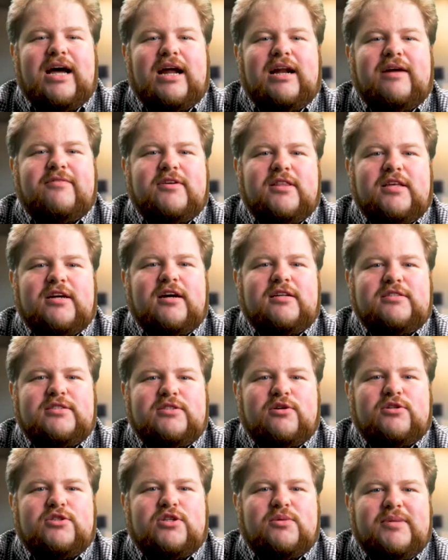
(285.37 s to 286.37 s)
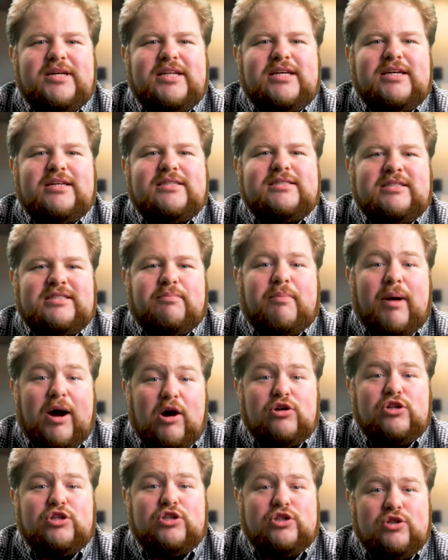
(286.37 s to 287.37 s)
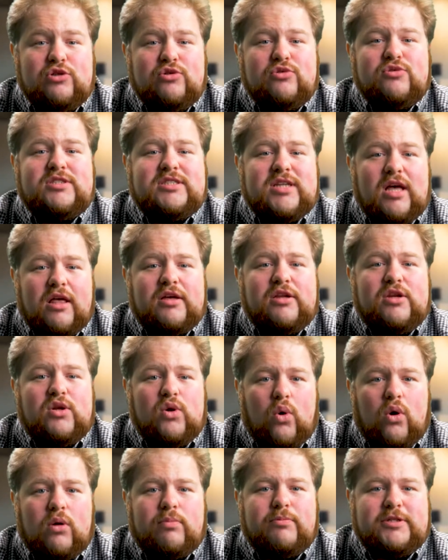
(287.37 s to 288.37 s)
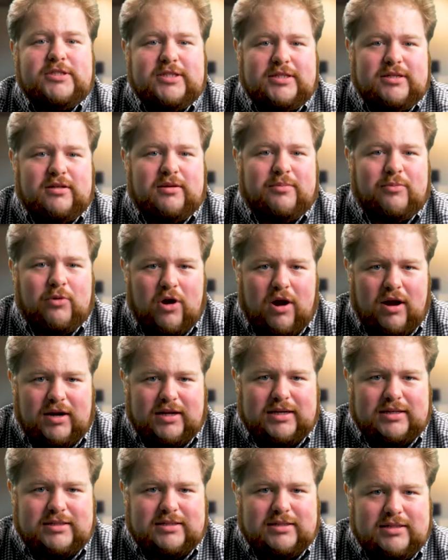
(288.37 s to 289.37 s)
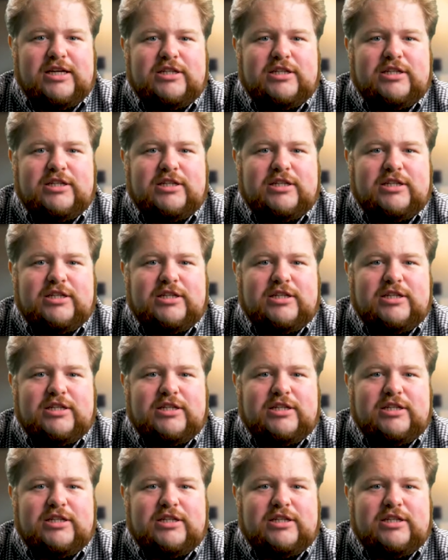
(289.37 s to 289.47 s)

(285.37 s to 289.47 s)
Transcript: Not everything on social media is about you selling your particular product.